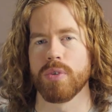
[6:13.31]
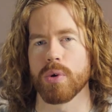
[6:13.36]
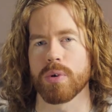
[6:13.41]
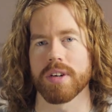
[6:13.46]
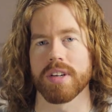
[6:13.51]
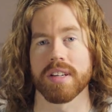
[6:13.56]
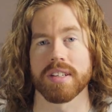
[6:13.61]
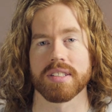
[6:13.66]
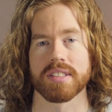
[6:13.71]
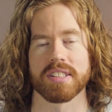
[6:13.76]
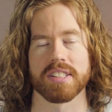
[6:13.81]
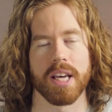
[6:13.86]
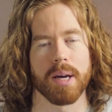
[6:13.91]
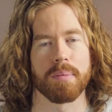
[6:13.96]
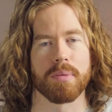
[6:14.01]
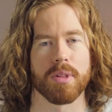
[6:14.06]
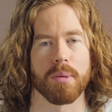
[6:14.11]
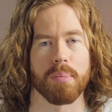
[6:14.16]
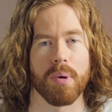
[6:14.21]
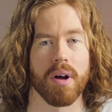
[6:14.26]
you can
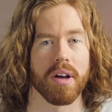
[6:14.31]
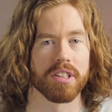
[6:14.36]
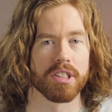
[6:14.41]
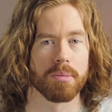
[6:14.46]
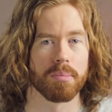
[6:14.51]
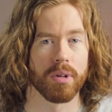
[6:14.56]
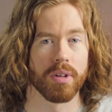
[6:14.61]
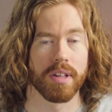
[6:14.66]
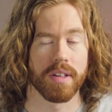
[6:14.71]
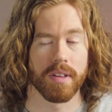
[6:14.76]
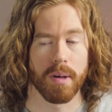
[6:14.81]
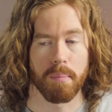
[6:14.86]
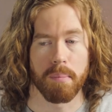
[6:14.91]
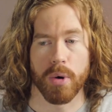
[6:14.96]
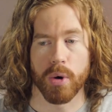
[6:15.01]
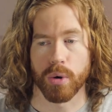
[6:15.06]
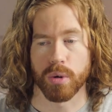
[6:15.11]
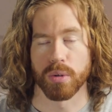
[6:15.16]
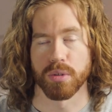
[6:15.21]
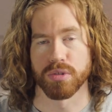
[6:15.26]
accept the possibility that
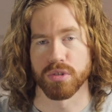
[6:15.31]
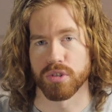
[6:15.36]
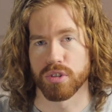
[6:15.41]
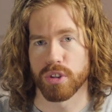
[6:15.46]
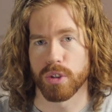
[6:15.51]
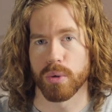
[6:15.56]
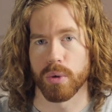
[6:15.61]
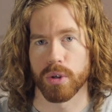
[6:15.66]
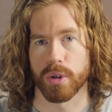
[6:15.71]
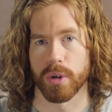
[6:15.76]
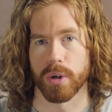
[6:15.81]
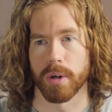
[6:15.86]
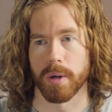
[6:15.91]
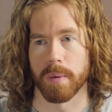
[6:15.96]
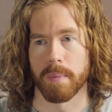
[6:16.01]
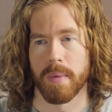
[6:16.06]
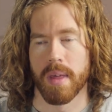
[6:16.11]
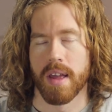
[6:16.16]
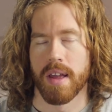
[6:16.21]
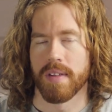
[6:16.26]
miracles do
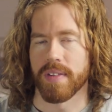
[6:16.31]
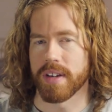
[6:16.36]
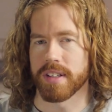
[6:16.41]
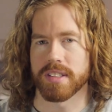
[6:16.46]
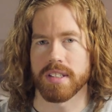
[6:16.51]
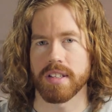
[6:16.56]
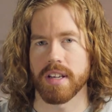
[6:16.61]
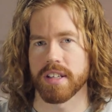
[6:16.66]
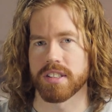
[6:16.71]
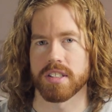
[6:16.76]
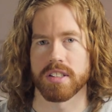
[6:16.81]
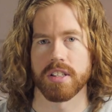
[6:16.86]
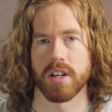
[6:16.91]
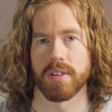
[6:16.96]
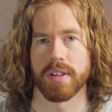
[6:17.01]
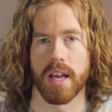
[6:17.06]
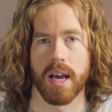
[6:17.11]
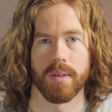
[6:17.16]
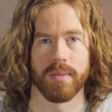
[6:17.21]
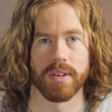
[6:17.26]
occur, that isn't
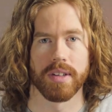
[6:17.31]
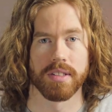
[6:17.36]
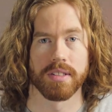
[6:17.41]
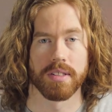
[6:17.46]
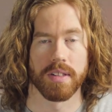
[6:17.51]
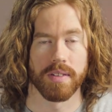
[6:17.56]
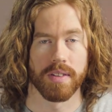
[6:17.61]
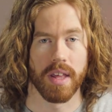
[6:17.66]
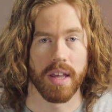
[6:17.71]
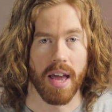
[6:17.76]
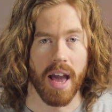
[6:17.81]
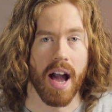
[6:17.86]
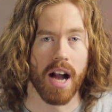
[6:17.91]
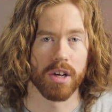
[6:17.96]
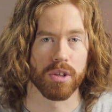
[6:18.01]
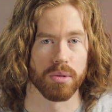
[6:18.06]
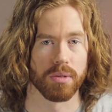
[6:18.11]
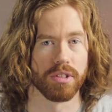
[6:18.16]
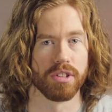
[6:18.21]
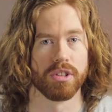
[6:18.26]
necessarily evidence that they
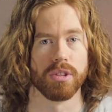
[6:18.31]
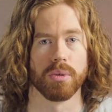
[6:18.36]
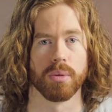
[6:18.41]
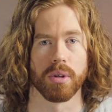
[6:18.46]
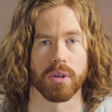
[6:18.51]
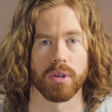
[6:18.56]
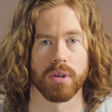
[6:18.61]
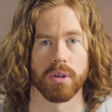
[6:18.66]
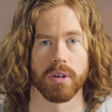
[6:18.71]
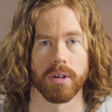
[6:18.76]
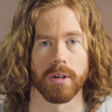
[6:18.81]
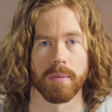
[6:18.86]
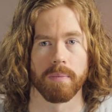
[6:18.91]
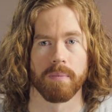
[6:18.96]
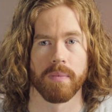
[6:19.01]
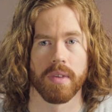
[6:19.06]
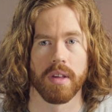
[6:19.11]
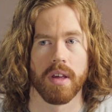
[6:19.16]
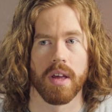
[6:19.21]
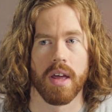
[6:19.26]
actually do occur.
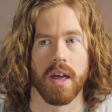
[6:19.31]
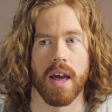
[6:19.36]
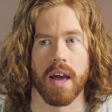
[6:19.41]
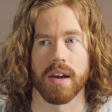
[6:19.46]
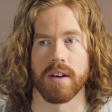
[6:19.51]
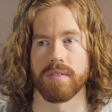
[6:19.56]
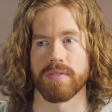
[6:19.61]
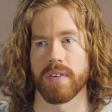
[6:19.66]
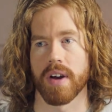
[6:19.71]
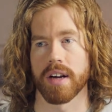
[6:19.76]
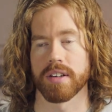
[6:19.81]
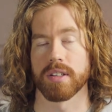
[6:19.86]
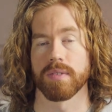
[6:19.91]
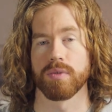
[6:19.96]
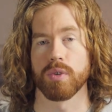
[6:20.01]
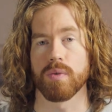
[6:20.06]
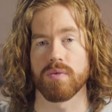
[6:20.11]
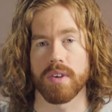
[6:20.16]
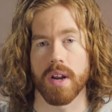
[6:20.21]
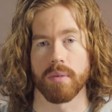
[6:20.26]
And in fact, if
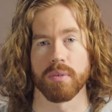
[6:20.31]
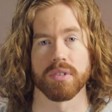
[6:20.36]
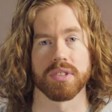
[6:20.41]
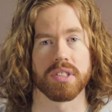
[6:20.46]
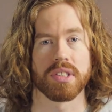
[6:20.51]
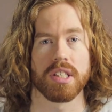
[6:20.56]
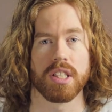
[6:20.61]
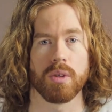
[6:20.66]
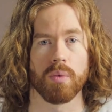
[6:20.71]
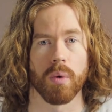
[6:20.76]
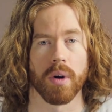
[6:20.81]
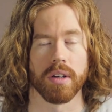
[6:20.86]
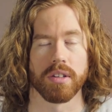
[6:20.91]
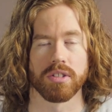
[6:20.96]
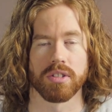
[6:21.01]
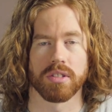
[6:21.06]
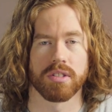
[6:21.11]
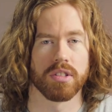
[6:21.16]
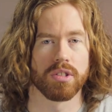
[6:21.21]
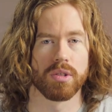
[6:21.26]
you've never seen one,
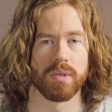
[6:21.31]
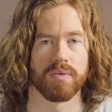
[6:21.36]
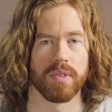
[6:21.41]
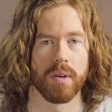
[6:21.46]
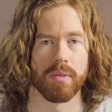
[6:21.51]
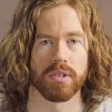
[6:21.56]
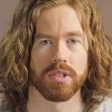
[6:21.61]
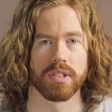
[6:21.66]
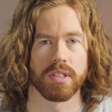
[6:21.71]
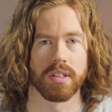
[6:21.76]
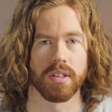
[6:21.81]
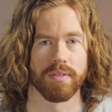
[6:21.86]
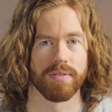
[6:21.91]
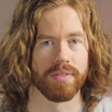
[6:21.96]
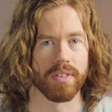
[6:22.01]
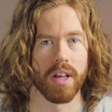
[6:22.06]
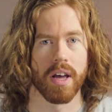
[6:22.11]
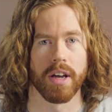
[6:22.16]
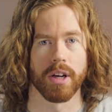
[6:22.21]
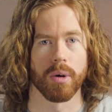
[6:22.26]
just as you've never seen a
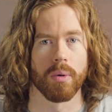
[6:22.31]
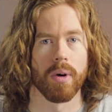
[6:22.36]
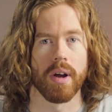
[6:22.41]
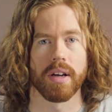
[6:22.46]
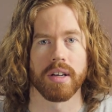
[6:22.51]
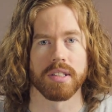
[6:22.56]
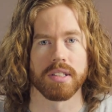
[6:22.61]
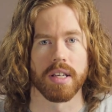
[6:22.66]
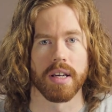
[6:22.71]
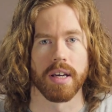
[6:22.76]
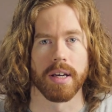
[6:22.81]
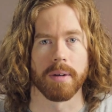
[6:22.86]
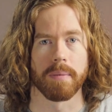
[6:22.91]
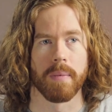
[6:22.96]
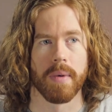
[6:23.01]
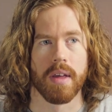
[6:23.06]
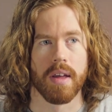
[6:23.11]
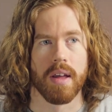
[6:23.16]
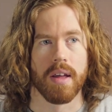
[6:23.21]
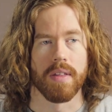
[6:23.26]
flying orangutan,
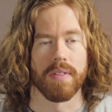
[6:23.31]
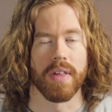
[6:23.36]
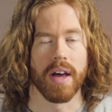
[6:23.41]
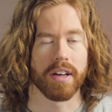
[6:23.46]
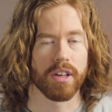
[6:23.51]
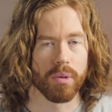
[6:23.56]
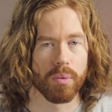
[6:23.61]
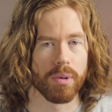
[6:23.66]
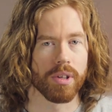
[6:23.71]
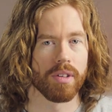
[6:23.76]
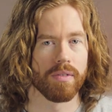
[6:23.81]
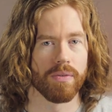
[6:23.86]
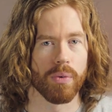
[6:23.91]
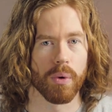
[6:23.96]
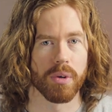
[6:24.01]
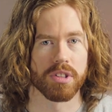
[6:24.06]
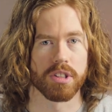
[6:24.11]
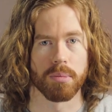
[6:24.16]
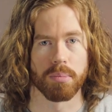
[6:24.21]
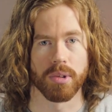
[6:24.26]
that could
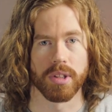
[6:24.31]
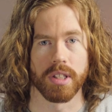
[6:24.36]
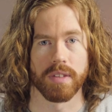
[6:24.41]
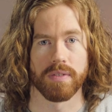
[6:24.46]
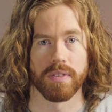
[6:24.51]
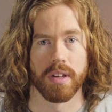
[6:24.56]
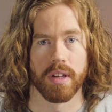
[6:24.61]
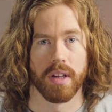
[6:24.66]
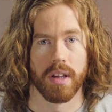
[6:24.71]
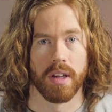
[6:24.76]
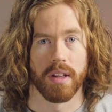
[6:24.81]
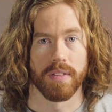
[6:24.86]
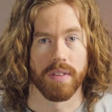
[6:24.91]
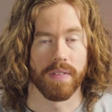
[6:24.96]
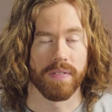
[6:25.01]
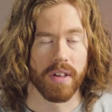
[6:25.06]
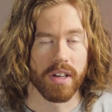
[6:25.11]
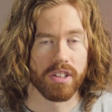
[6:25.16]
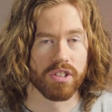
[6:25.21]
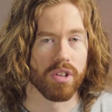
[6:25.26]
reinforce the belief
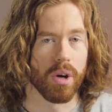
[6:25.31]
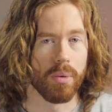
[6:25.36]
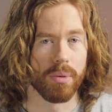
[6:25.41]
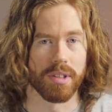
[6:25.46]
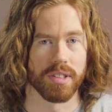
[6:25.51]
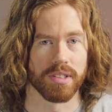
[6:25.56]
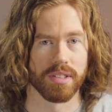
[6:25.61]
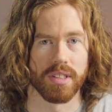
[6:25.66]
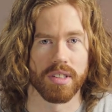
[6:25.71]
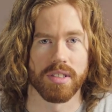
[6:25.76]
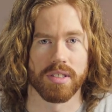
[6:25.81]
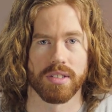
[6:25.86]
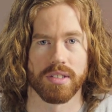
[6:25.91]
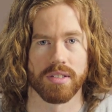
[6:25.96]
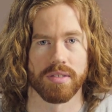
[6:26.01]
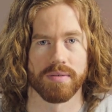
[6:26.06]
that they don't exist.